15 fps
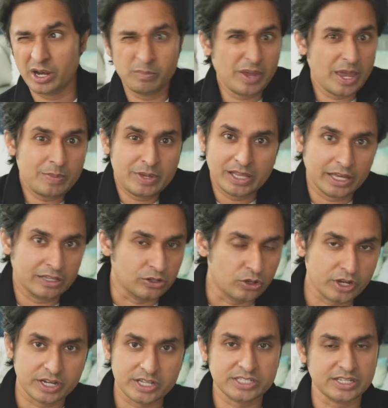maybe like look
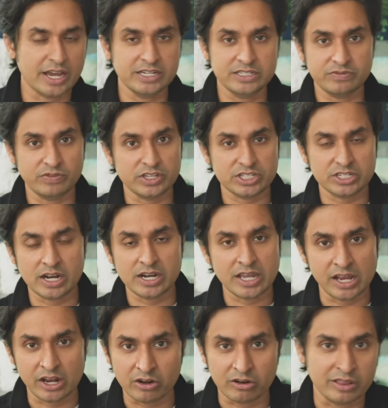at a scientific study
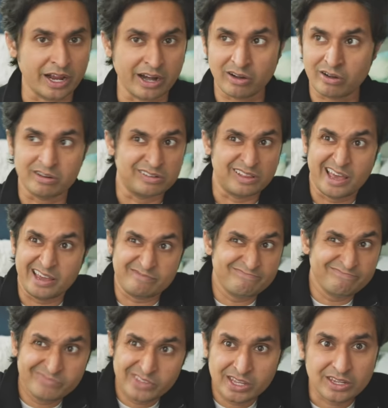here or there, or like,
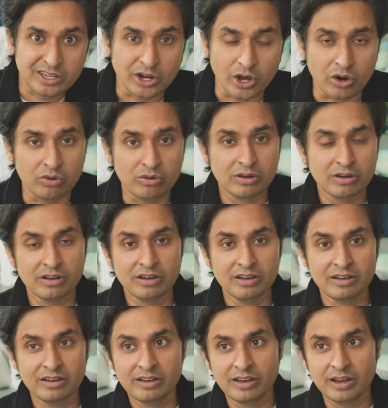you know,
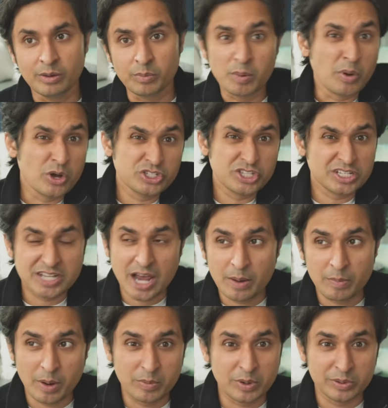but most of the time,
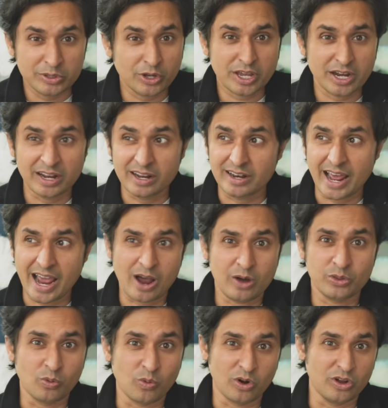I'm going to be looking at how the
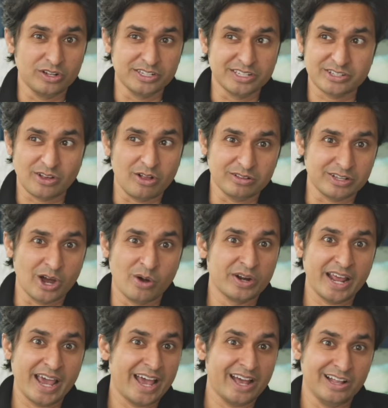world is all going to
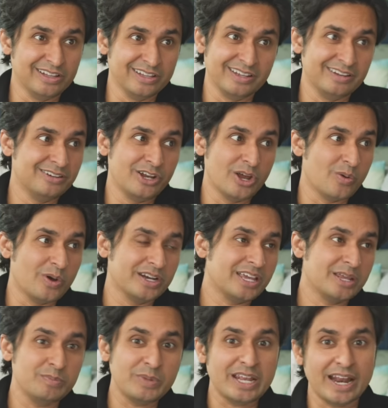hell and no one
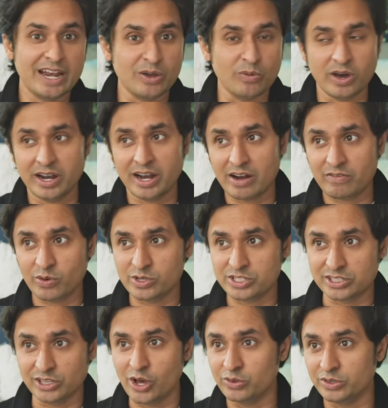can meet anyone and everyone's
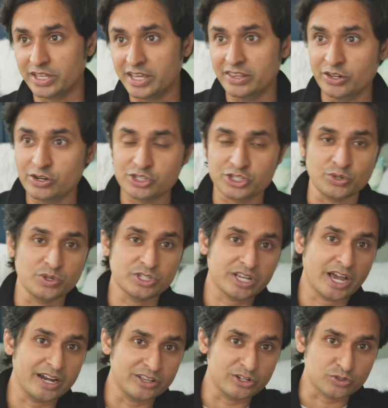lonely and there's
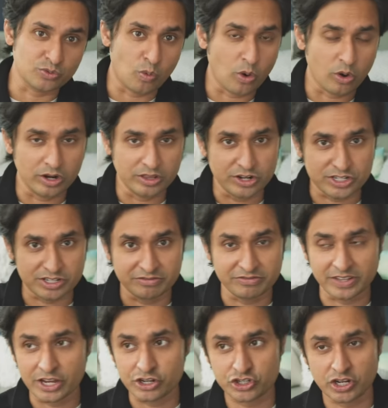suicide and there's war and there's
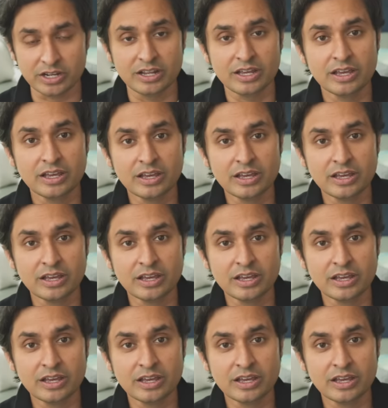inflation.